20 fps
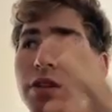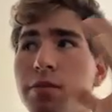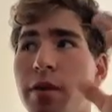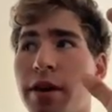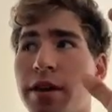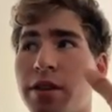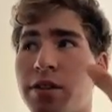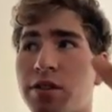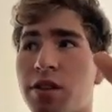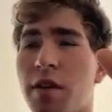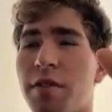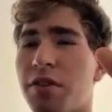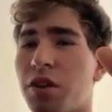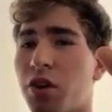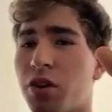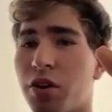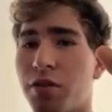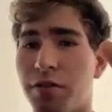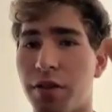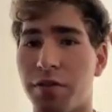minus
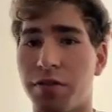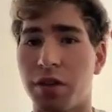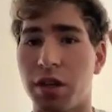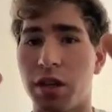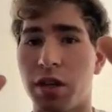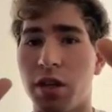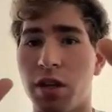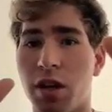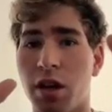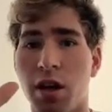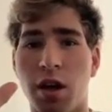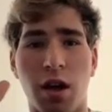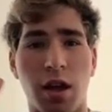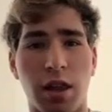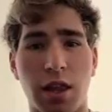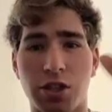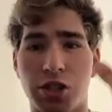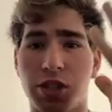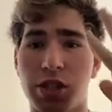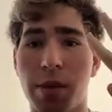715.
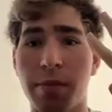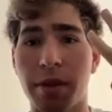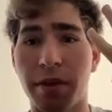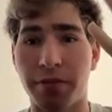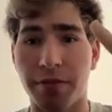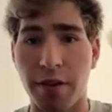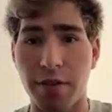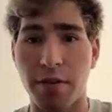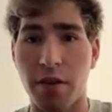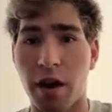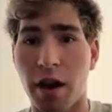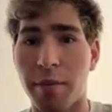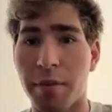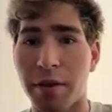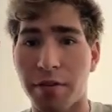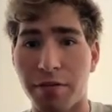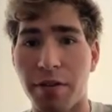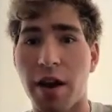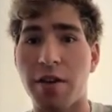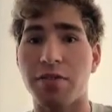Let's just say I
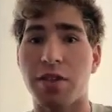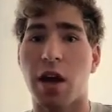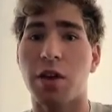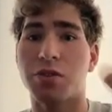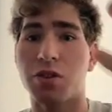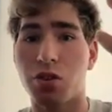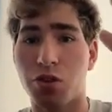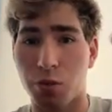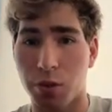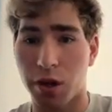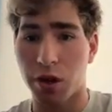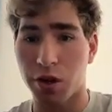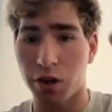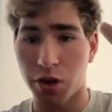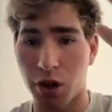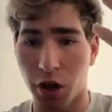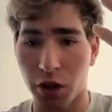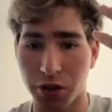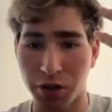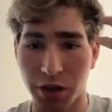made
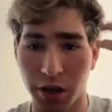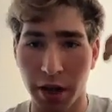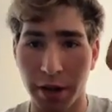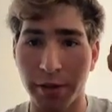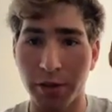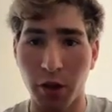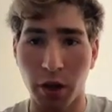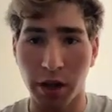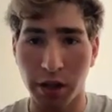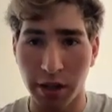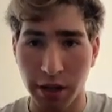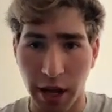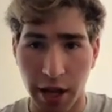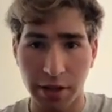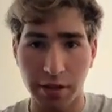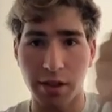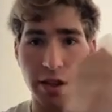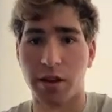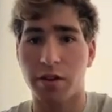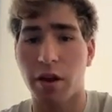$5,300 today trading the
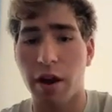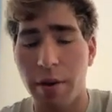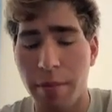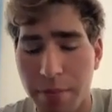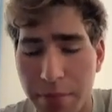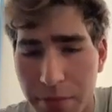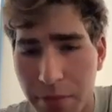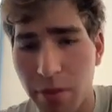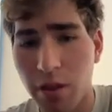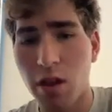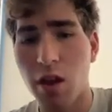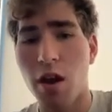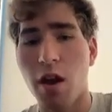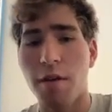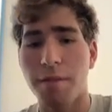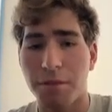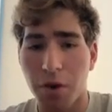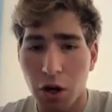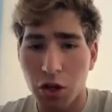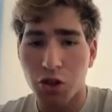Nasdaq. Right.
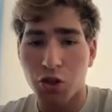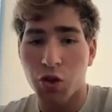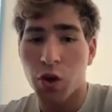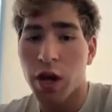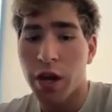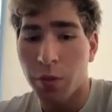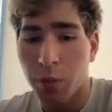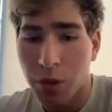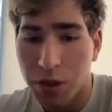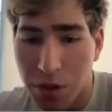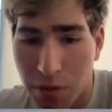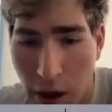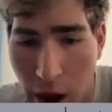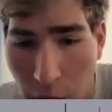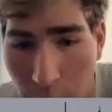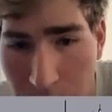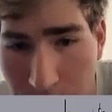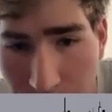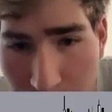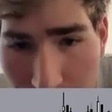First trade was
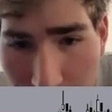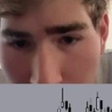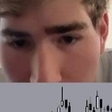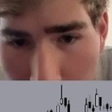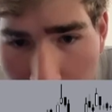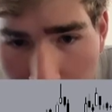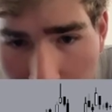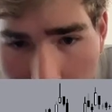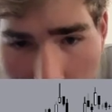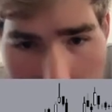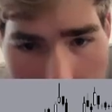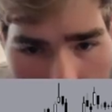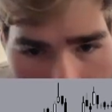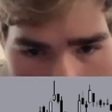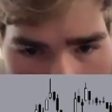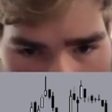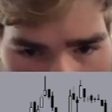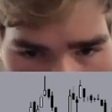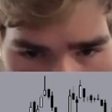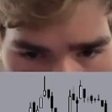around. This
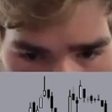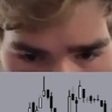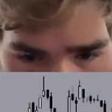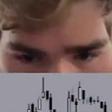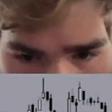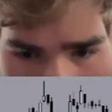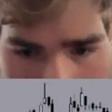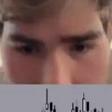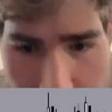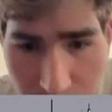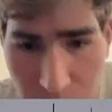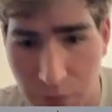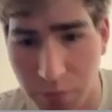looks like it is